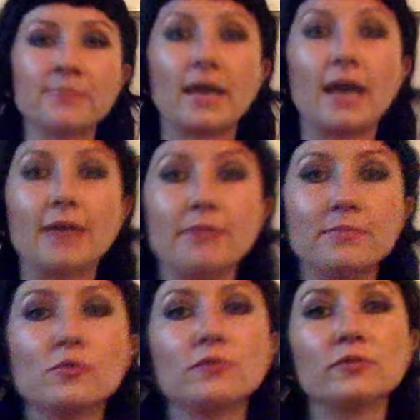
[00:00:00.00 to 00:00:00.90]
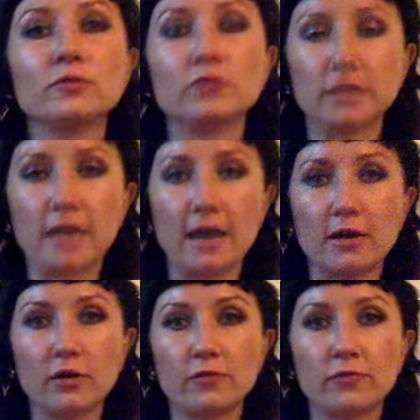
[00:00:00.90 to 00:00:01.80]
I moved to
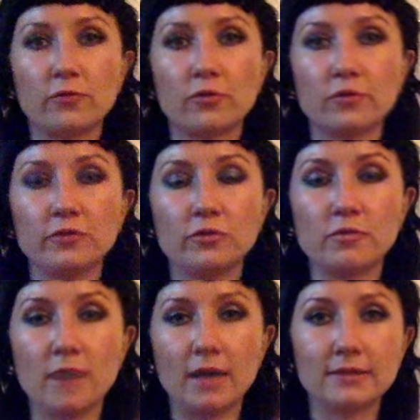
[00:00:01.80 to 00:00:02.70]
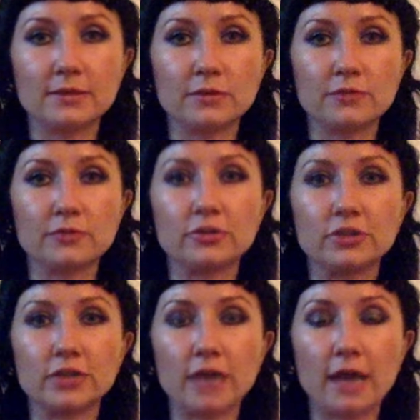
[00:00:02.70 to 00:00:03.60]
Chicago for a few months. So if you're in
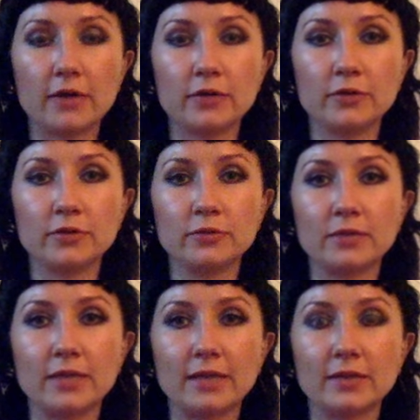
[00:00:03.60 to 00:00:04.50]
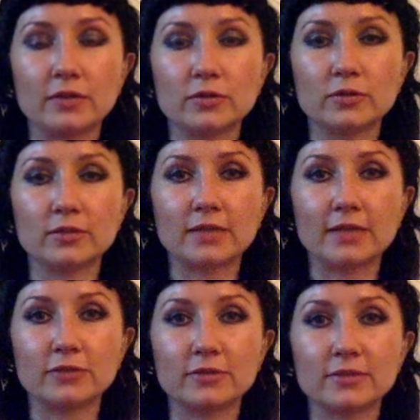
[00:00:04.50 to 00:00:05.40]
Chicago, you would like to
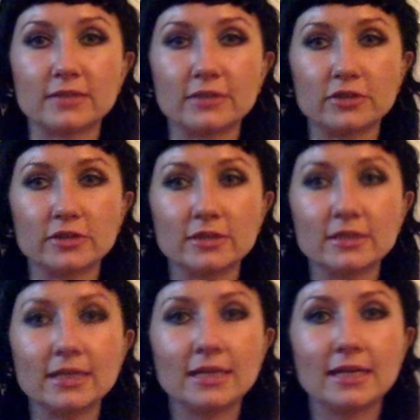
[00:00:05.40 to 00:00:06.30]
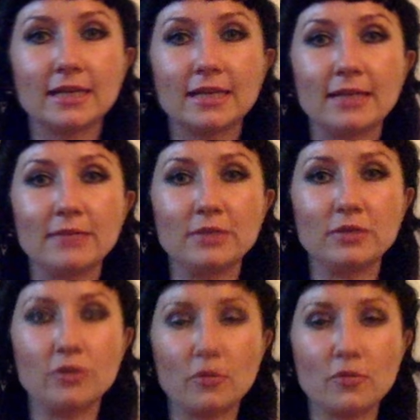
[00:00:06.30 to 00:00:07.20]
schedule a session, let me
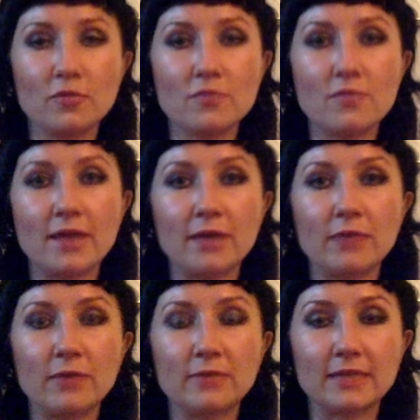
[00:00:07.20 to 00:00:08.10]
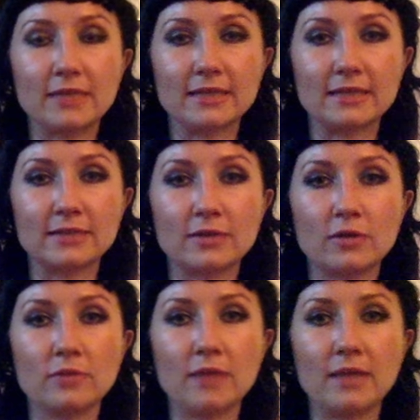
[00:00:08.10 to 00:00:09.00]
know. My website is
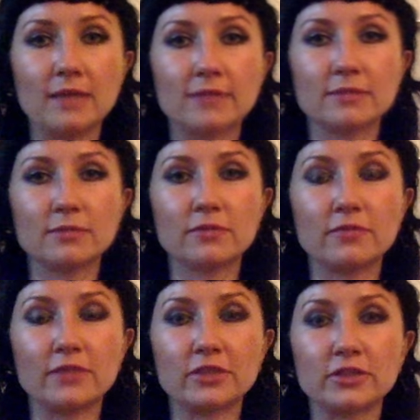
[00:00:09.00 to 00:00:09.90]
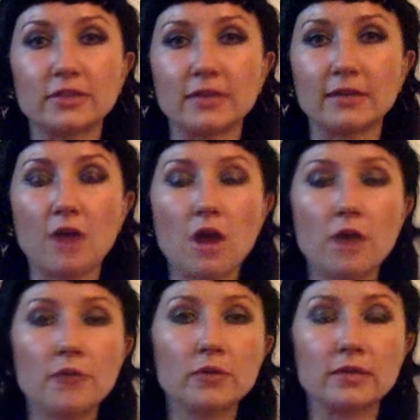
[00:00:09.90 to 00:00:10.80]
called
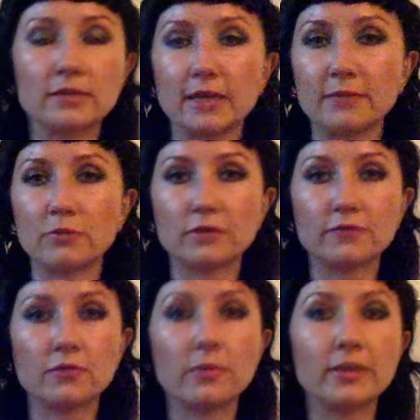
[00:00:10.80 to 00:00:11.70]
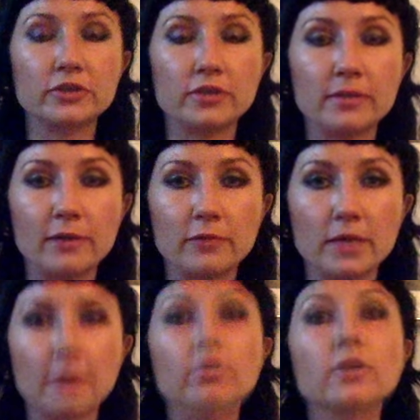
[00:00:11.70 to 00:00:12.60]
BalanceIsPerfection.com. You can get more information about
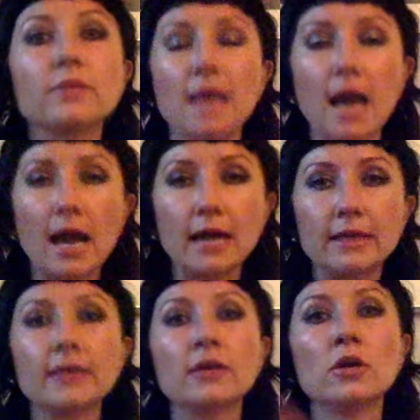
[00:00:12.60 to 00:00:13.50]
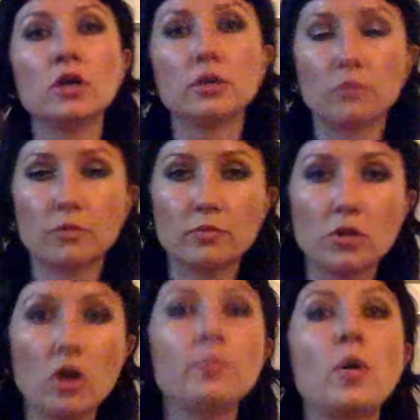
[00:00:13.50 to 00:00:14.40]
me. I'm going to be adding more
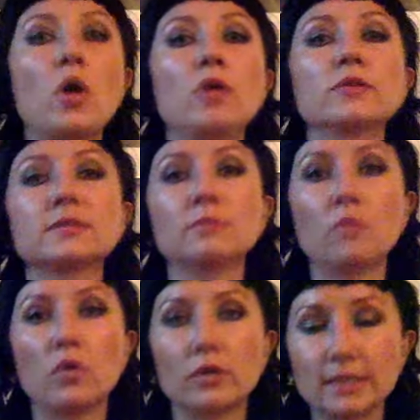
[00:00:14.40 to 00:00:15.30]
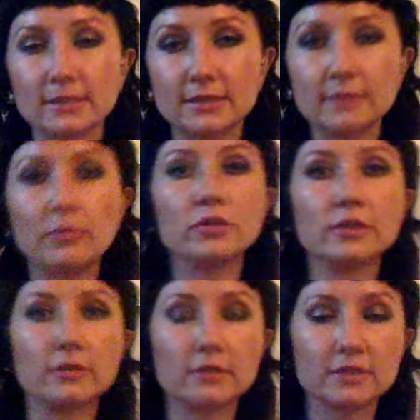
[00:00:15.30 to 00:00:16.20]
blog posts, more
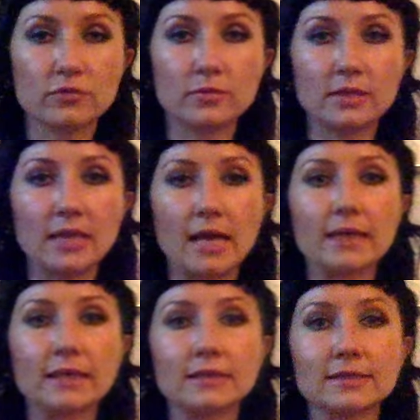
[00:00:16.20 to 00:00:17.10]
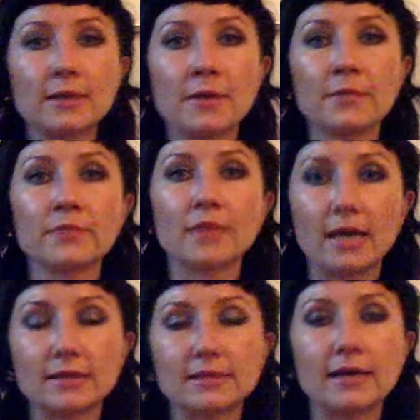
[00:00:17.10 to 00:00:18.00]
testimonials from clients
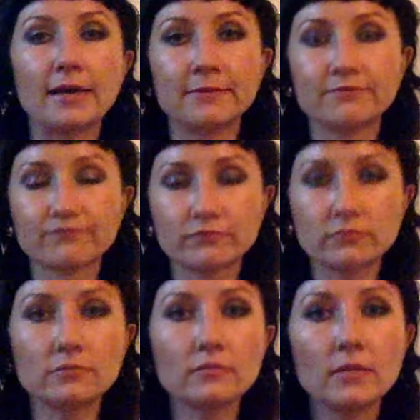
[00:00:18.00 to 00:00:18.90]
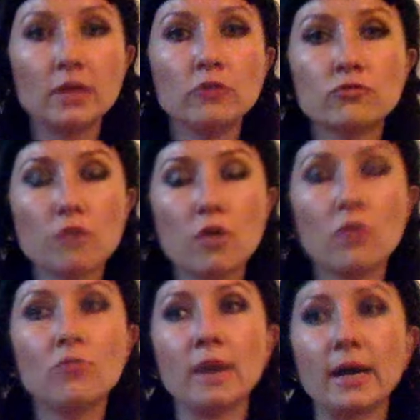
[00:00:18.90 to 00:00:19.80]
as I
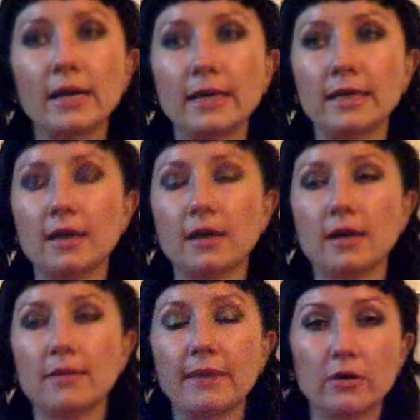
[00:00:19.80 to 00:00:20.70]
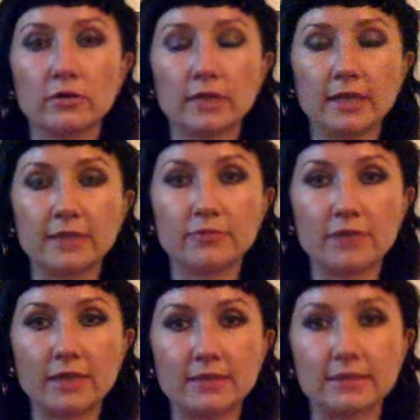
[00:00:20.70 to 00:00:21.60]
grow my uh, my online
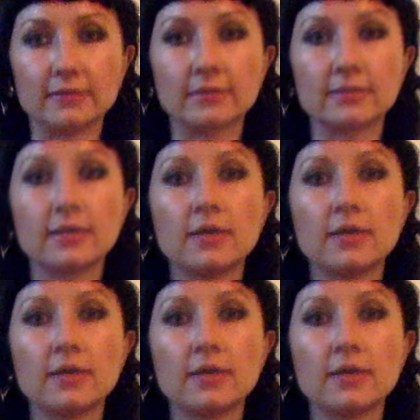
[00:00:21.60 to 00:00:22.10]
presence.